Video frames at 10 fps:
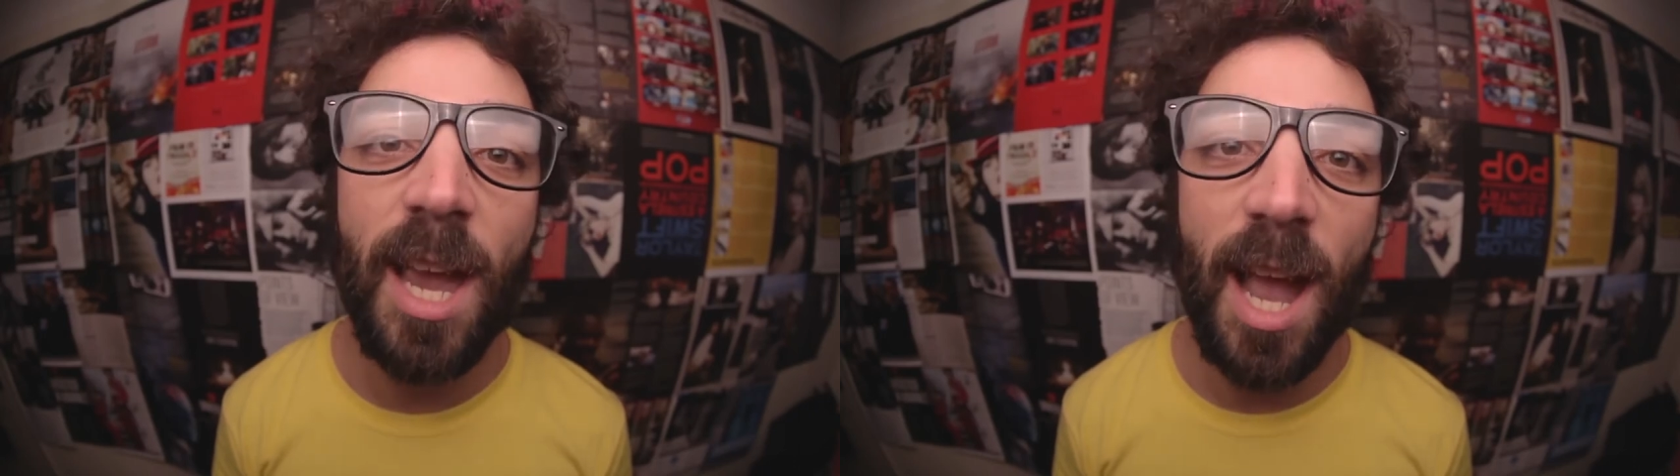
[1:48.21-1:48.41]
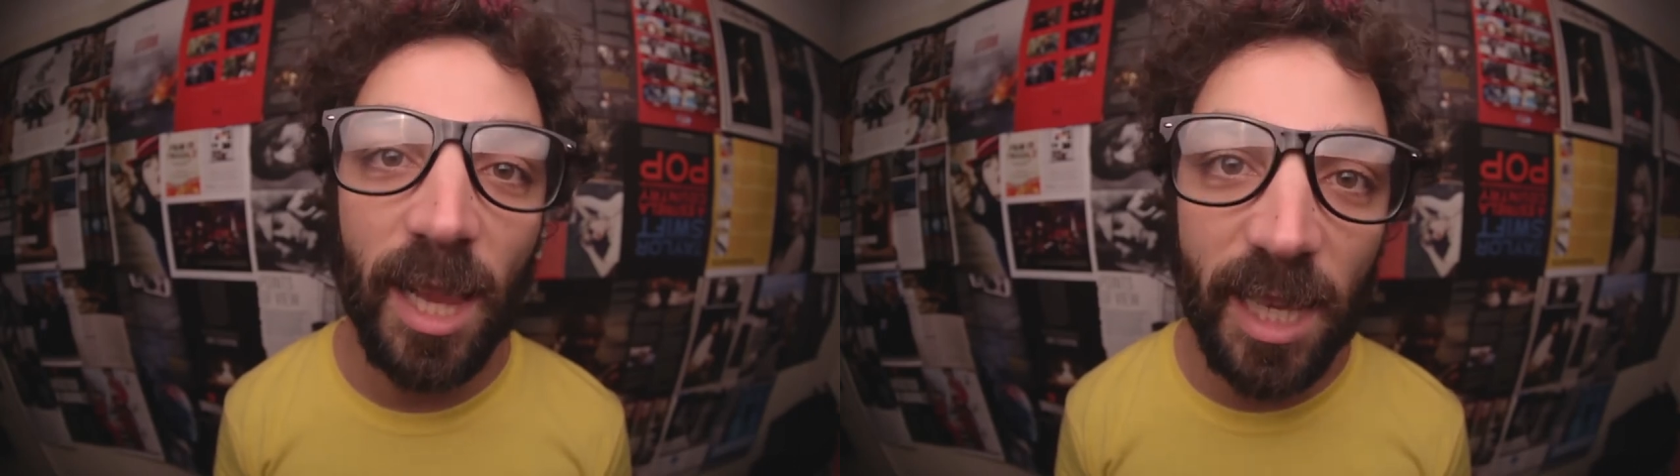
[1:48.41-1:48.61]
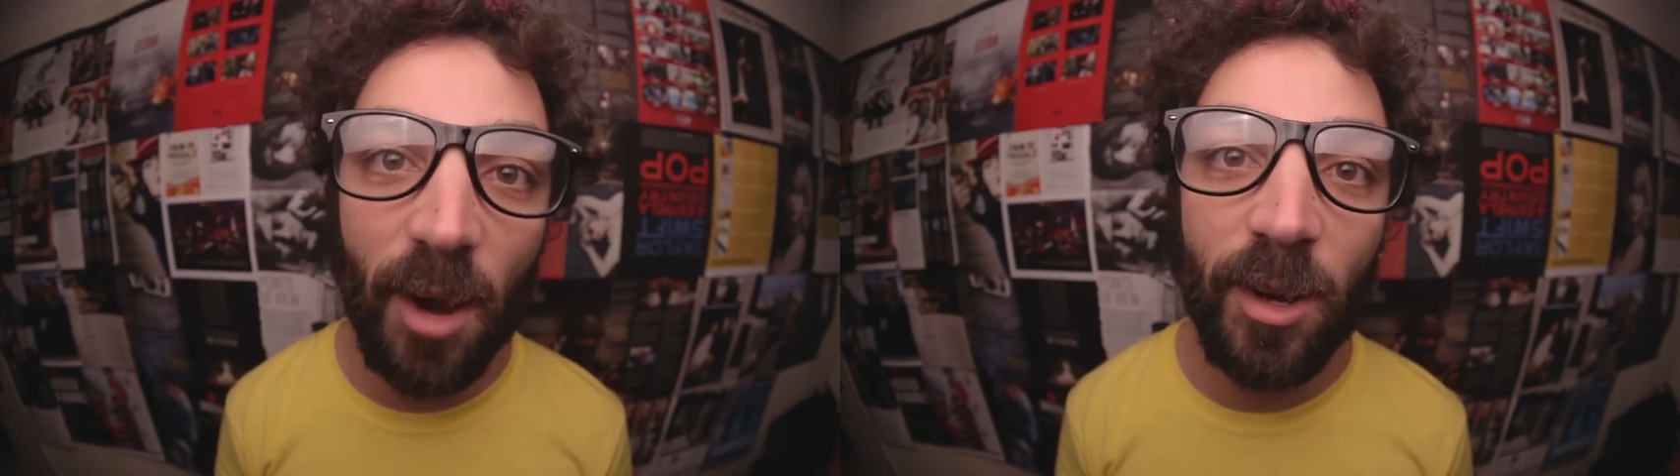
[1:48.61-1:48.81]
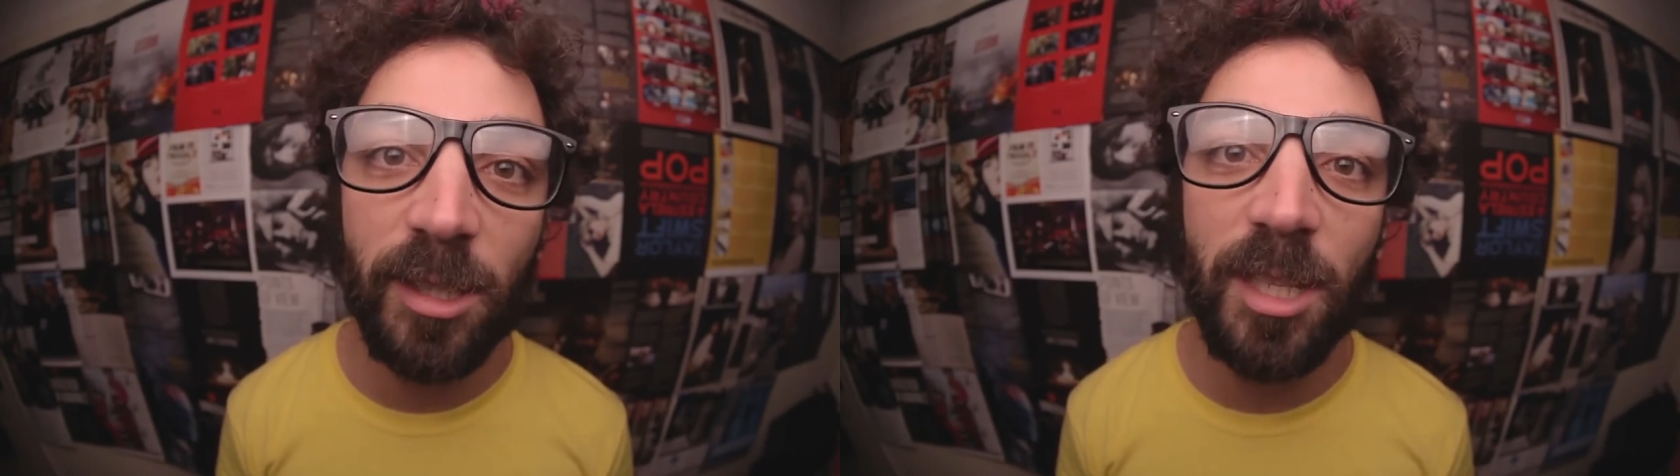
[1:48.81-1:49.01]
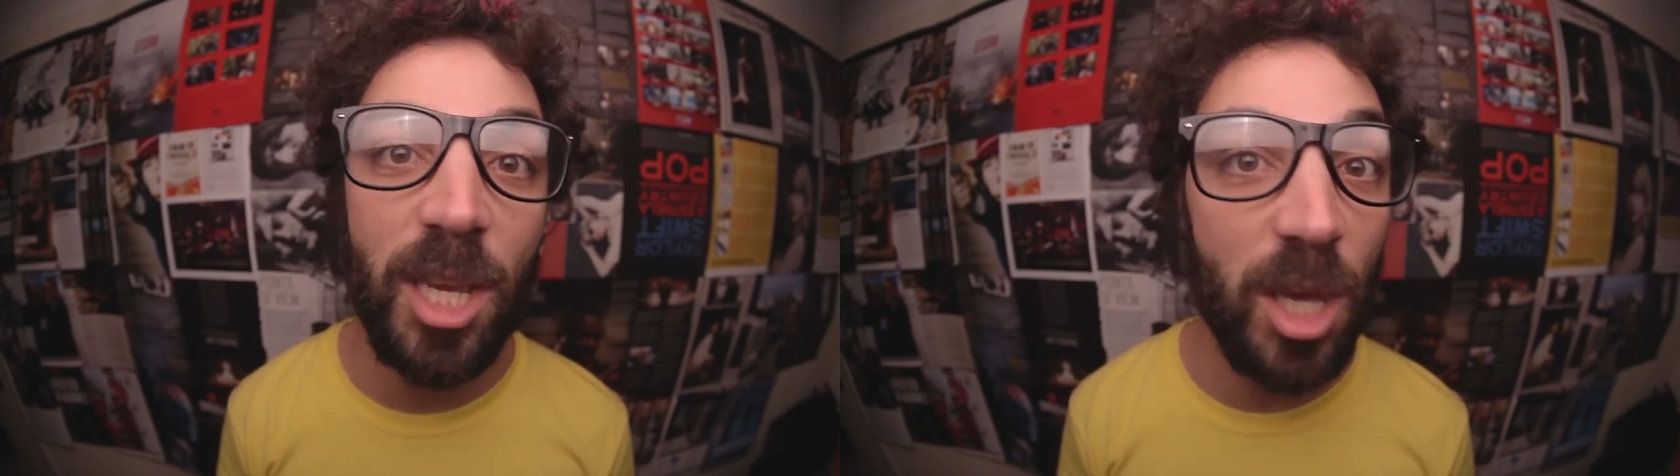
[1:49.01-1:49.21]
I'll
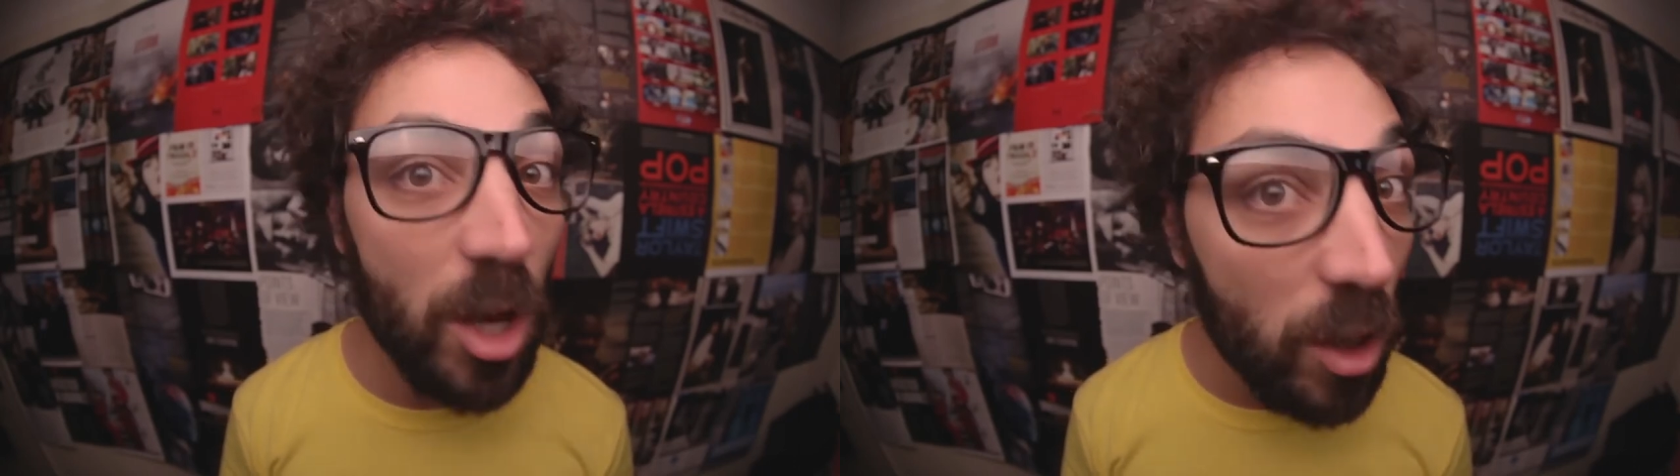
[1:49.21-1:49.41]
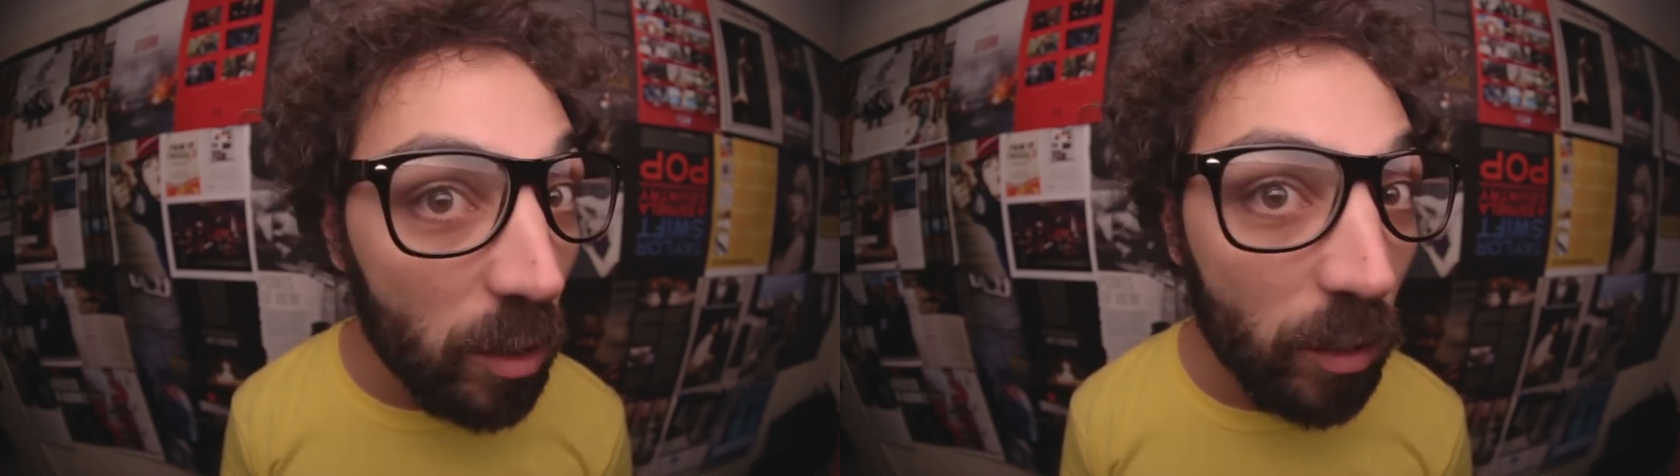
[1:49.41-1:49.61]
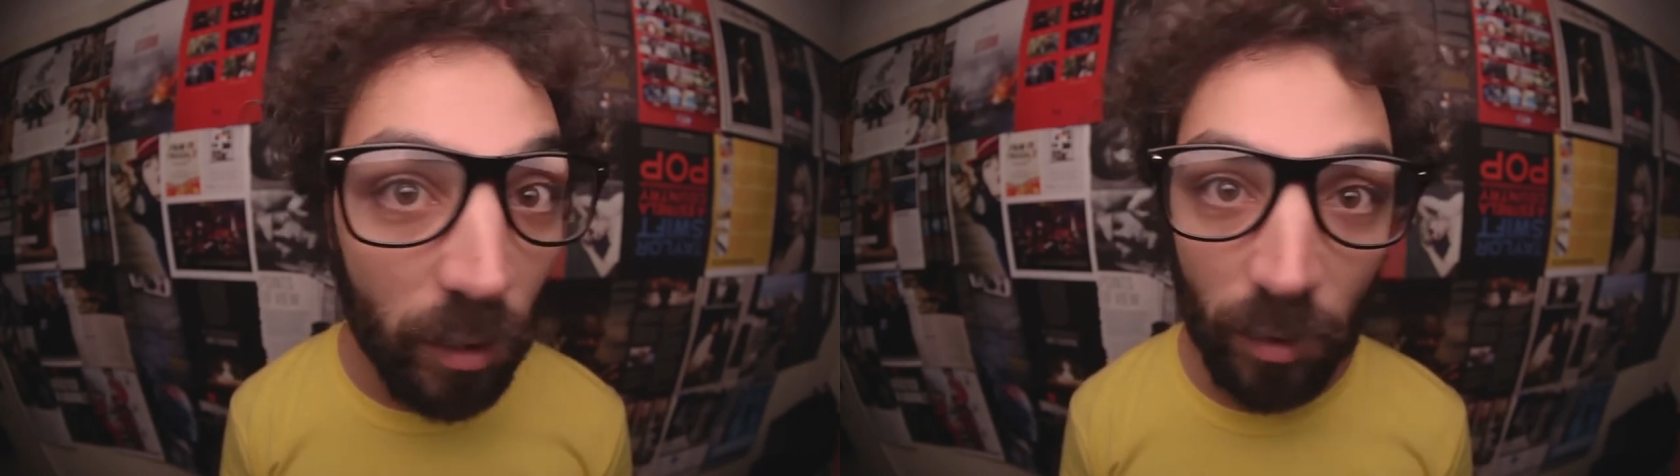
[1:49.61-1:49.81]
guarantee you